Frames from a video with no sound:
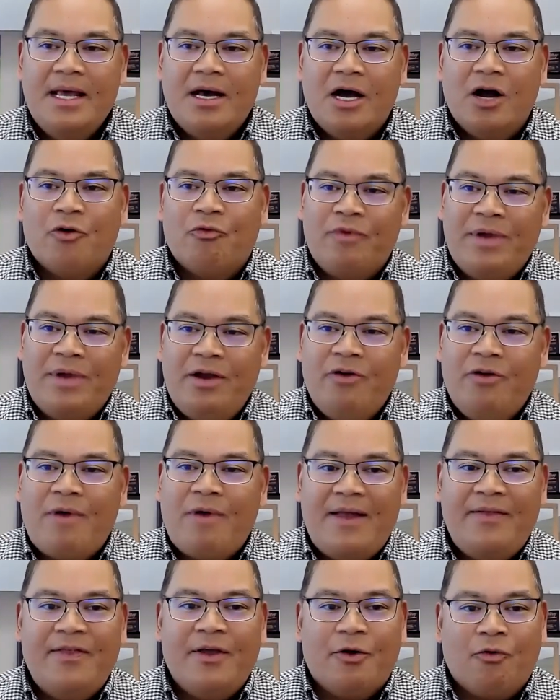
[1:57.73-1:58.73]

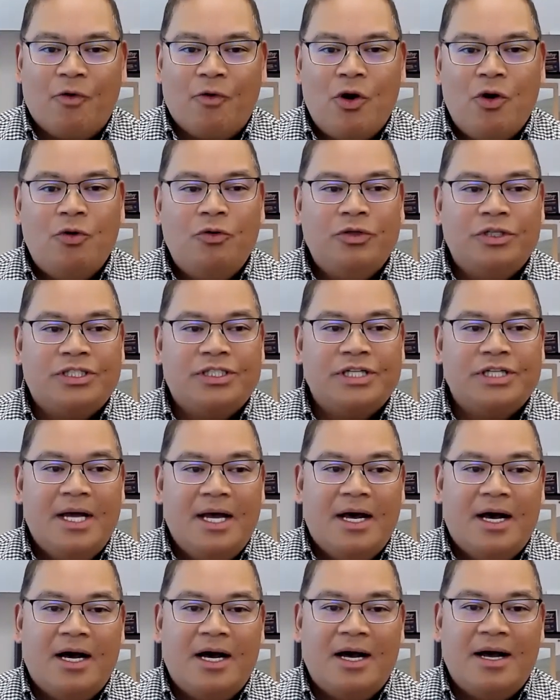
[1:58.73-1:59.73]
regrade their roads,
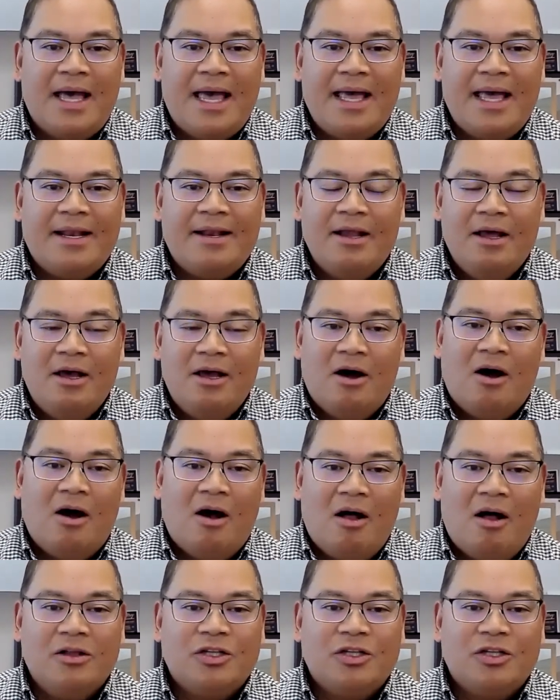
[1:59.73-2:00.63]
and all